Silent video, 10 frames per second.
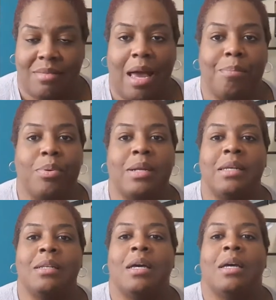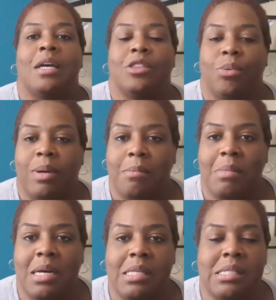I printed three
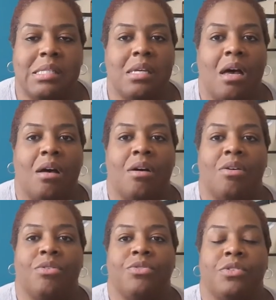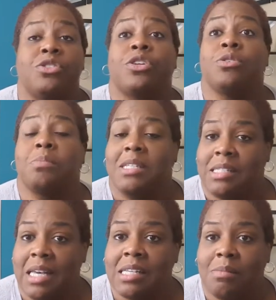months of, excuse me,
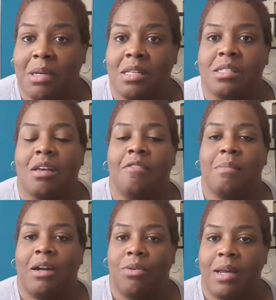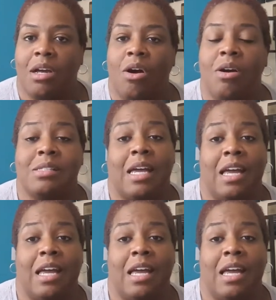six months of my credit cards.